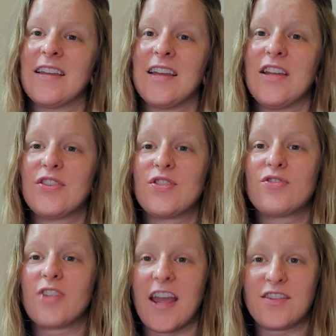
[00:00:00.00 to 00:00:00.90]
is
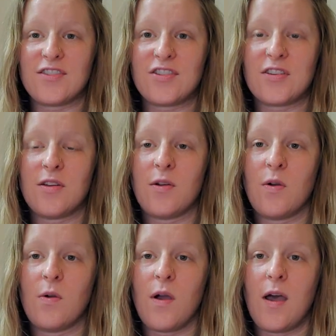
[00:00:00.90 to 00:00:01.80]
stretched
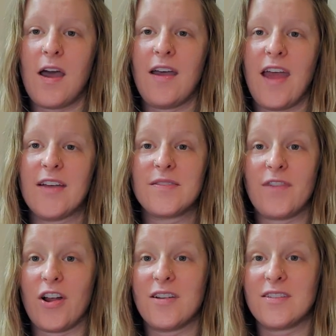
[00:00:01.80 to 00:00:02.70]
as
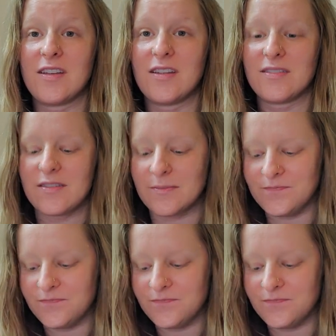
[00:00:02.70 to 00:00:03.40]
far as it is.